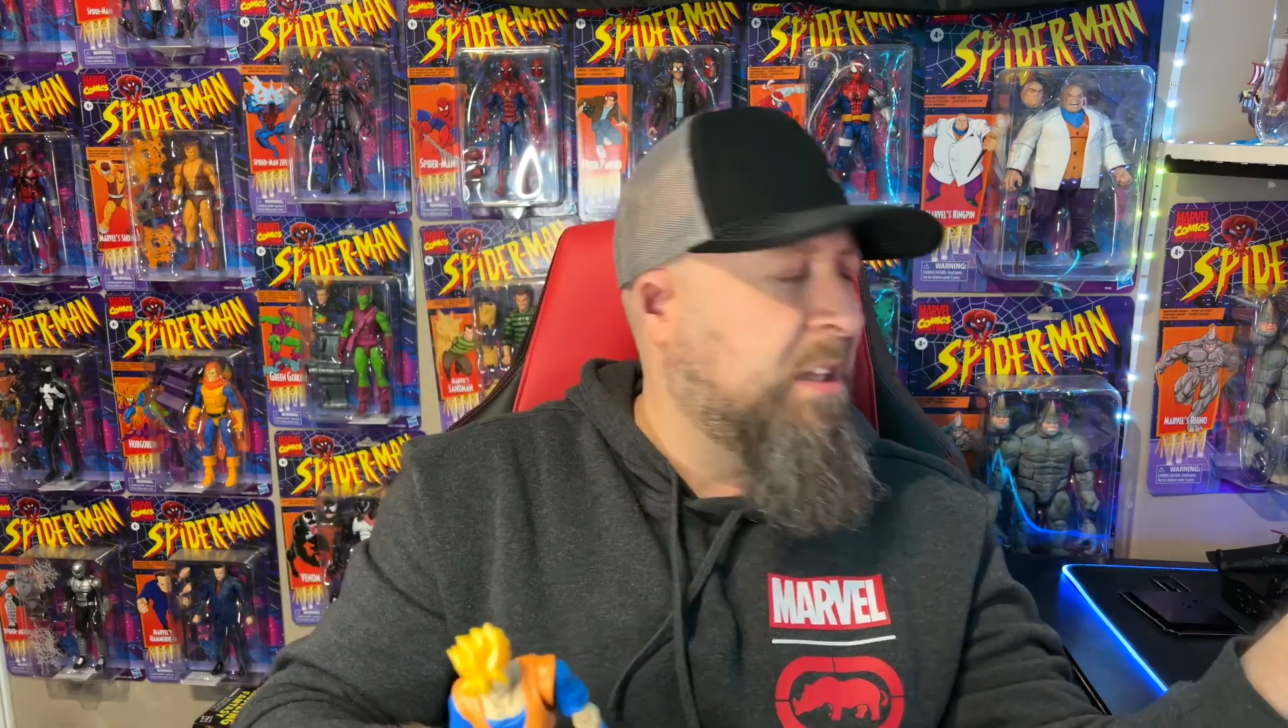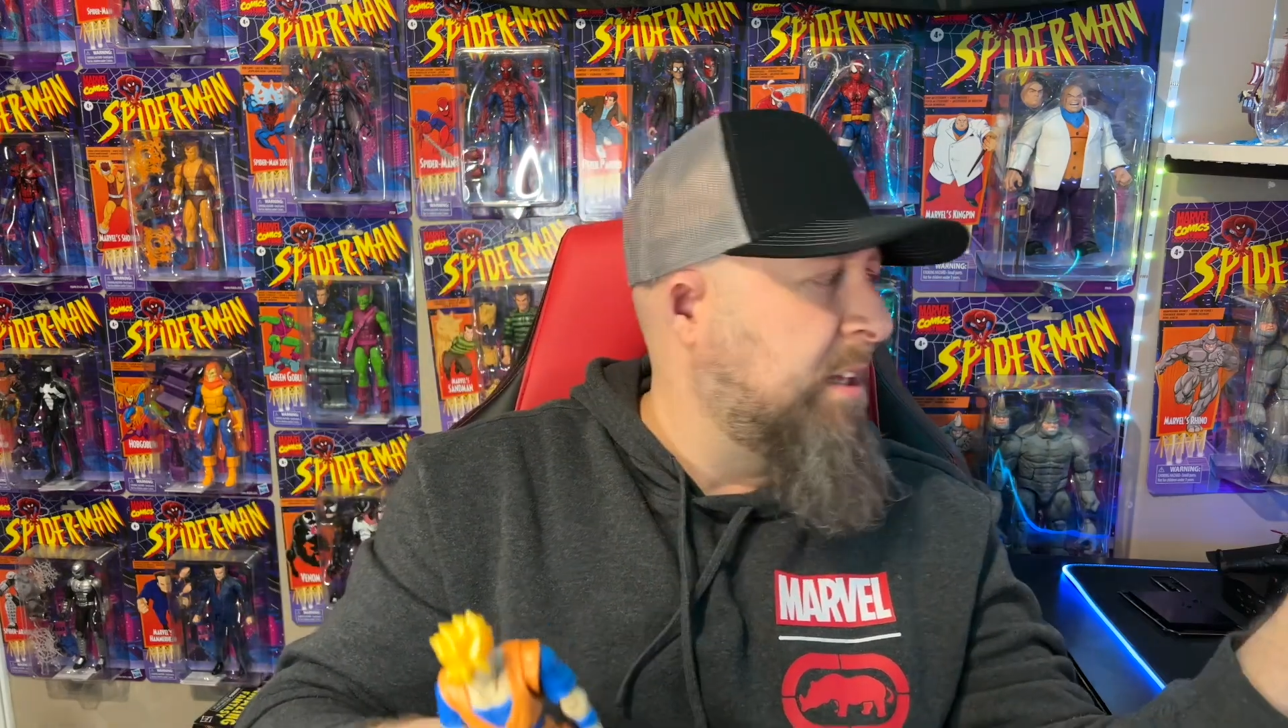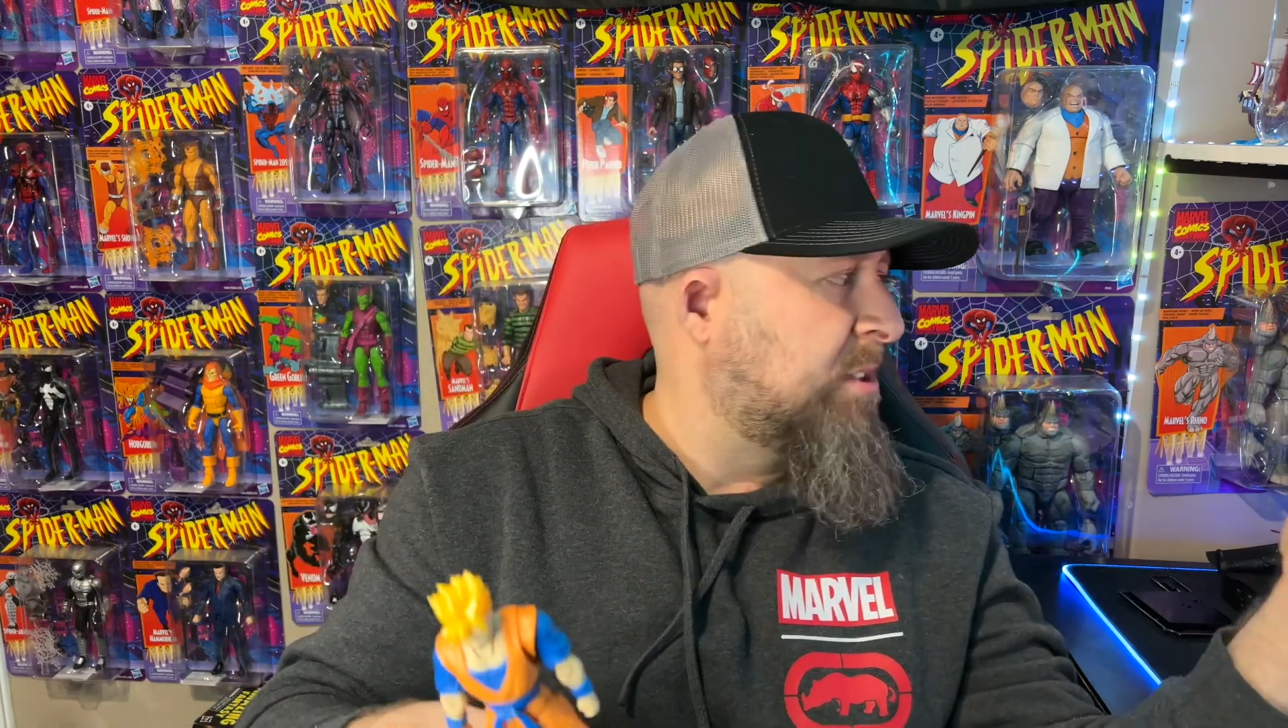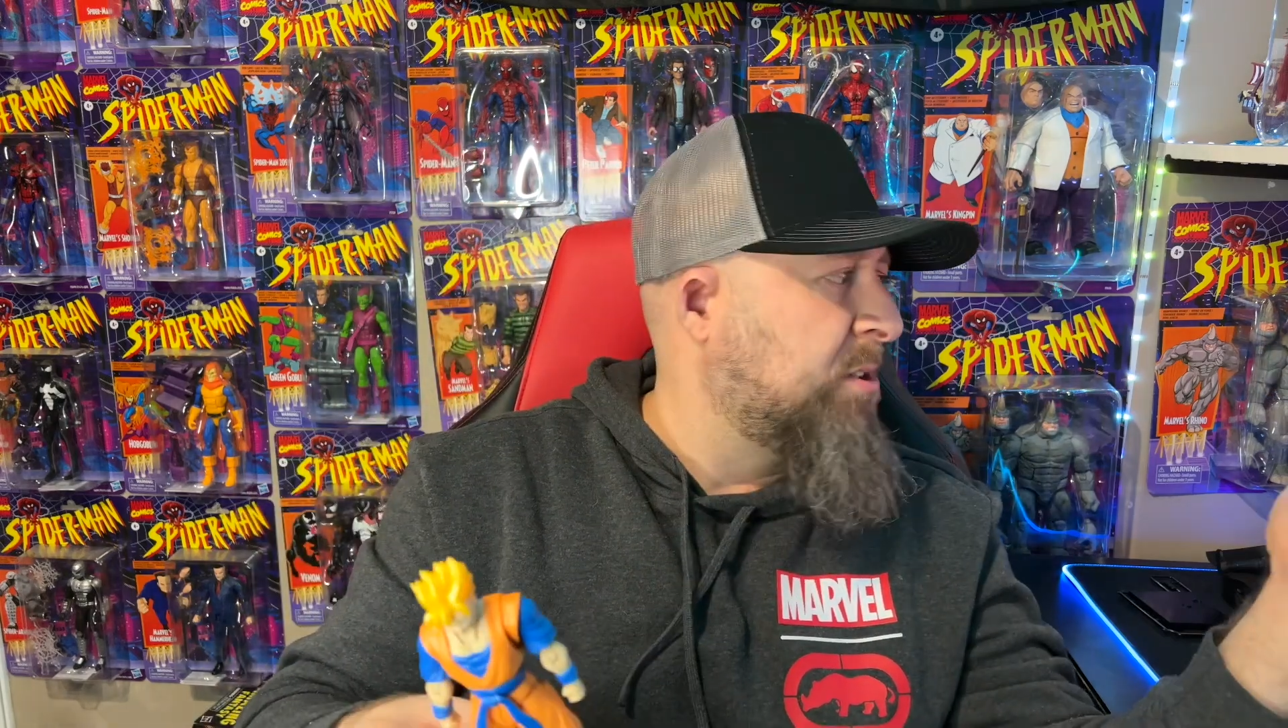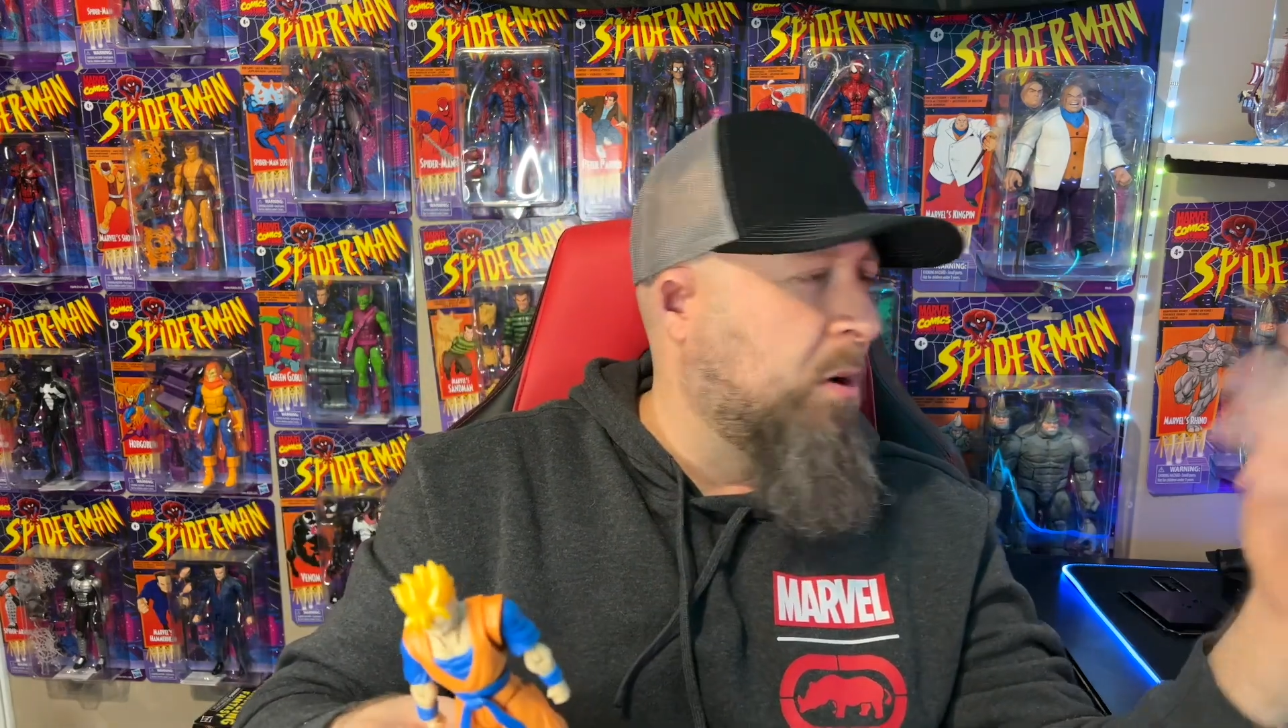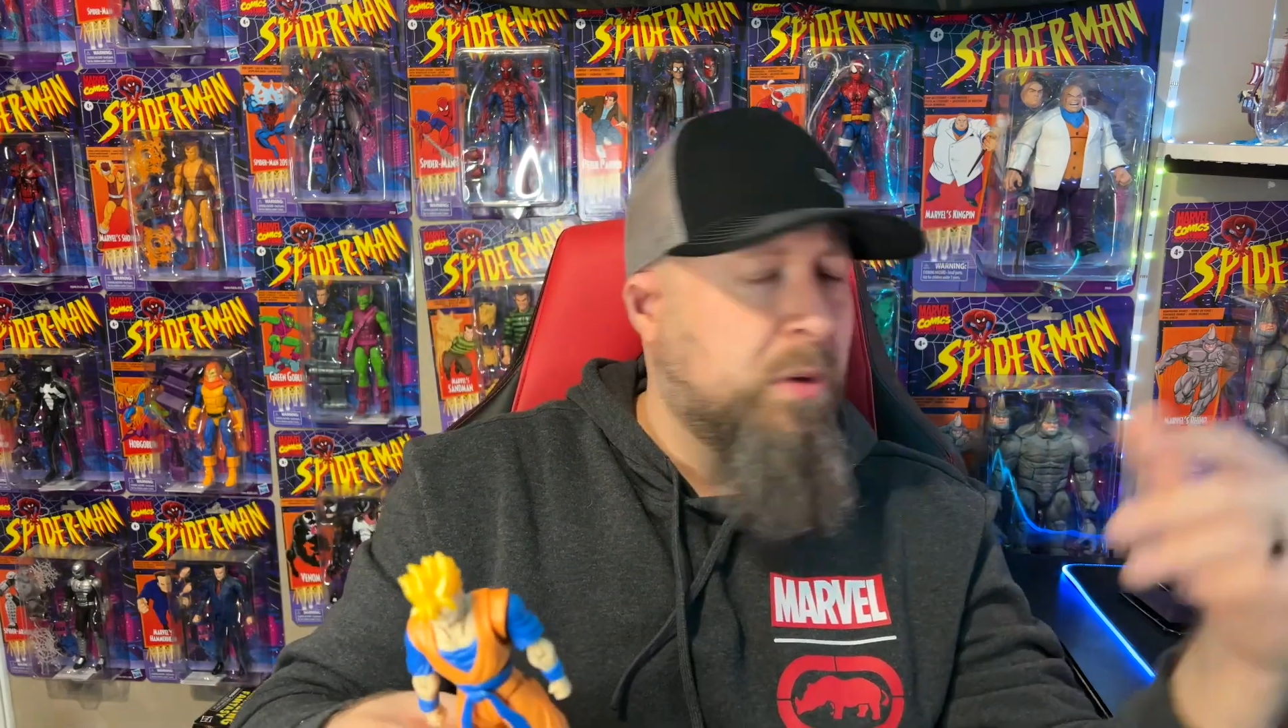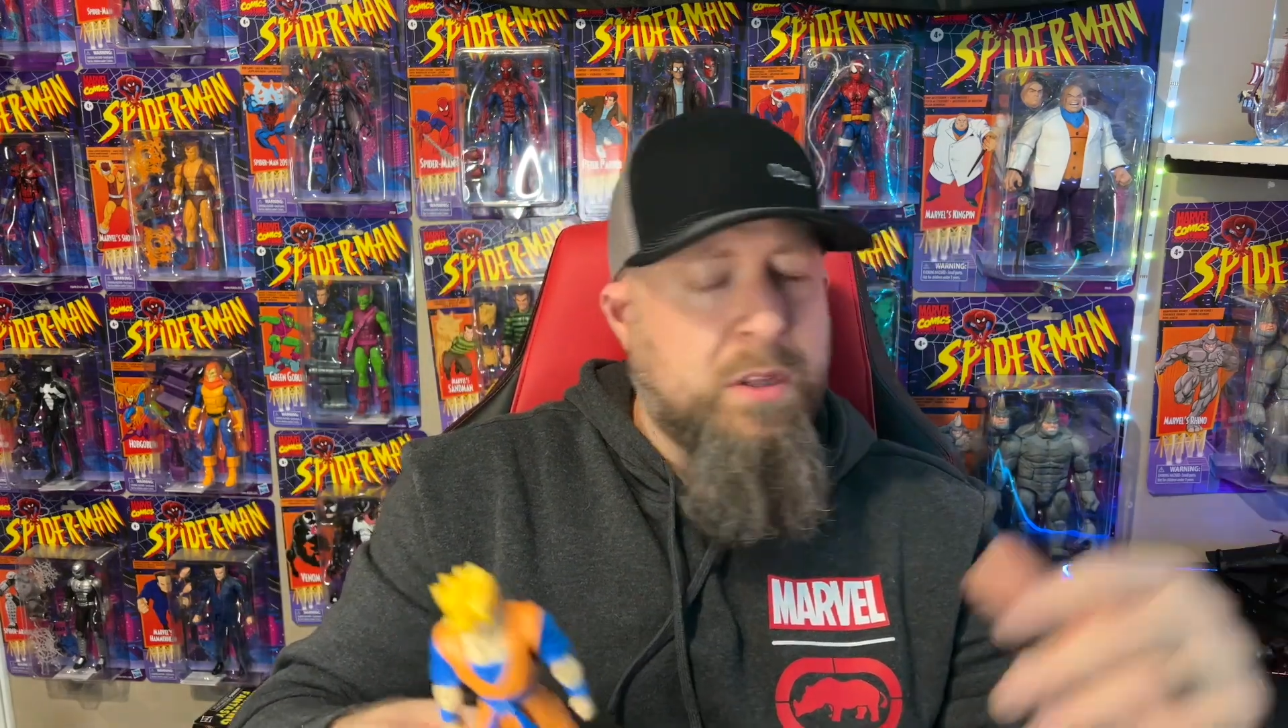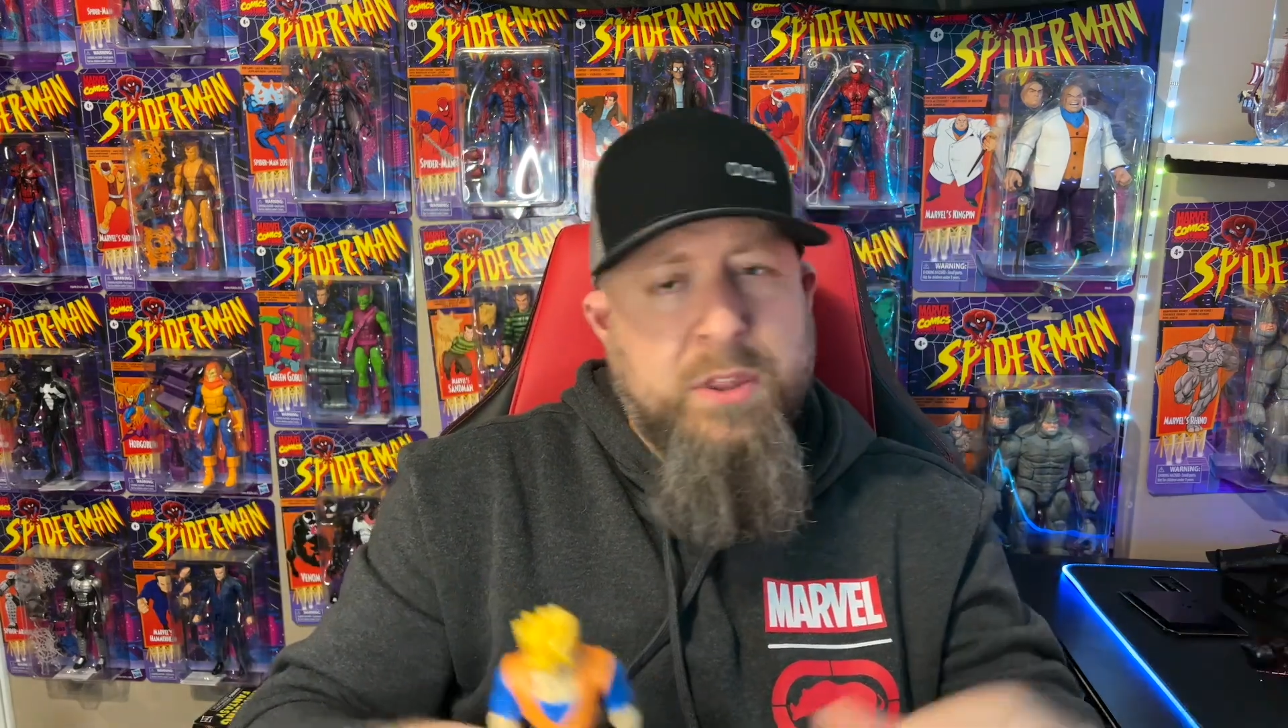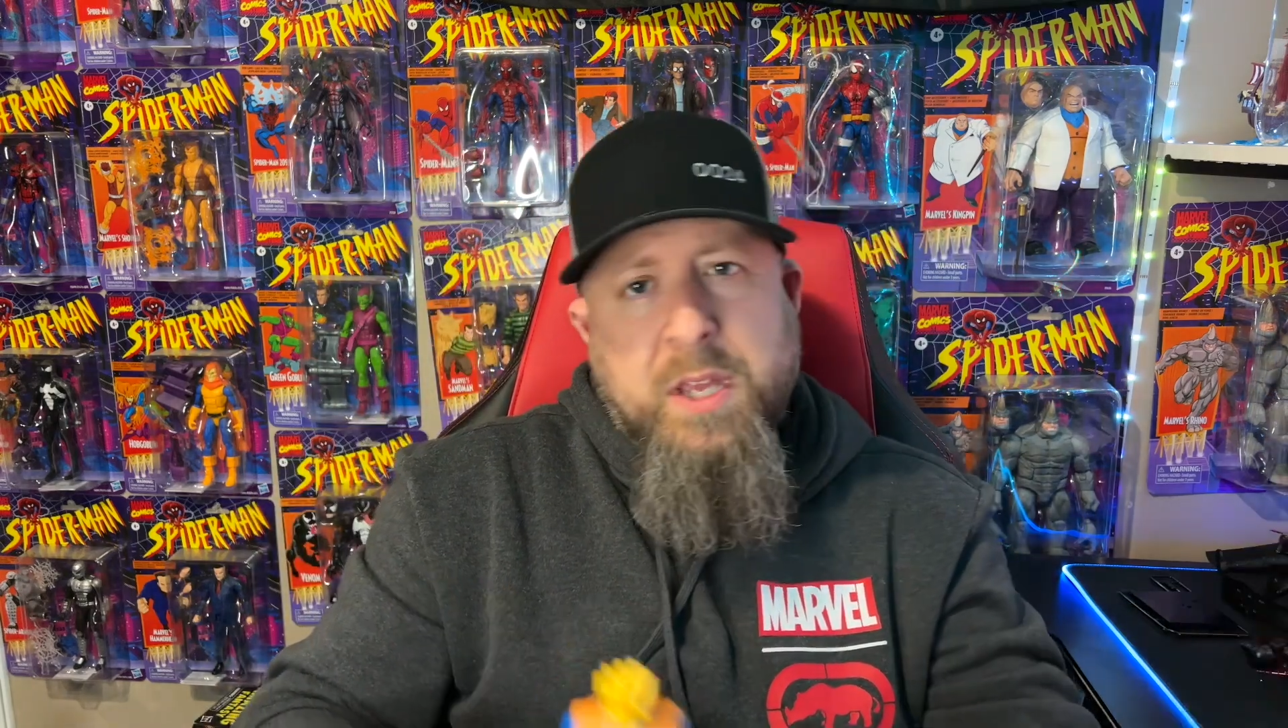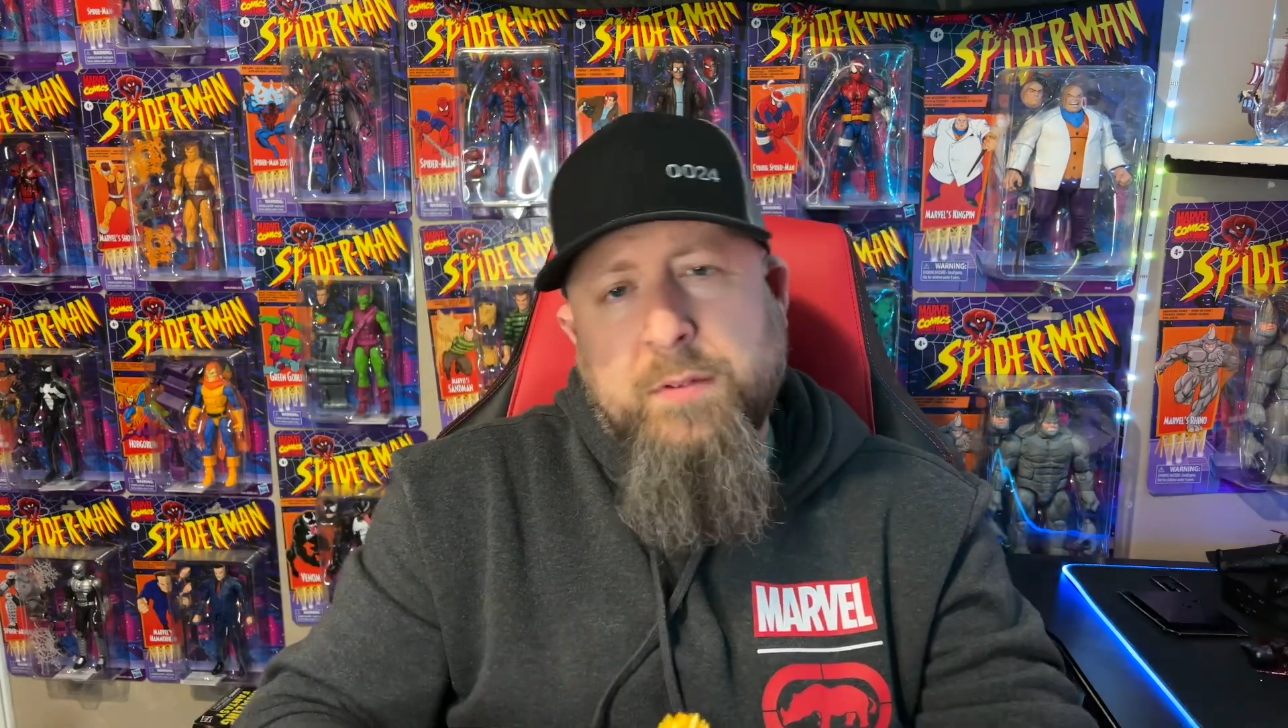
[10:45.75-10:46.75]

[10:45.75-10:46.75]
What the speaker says: Let us know what you think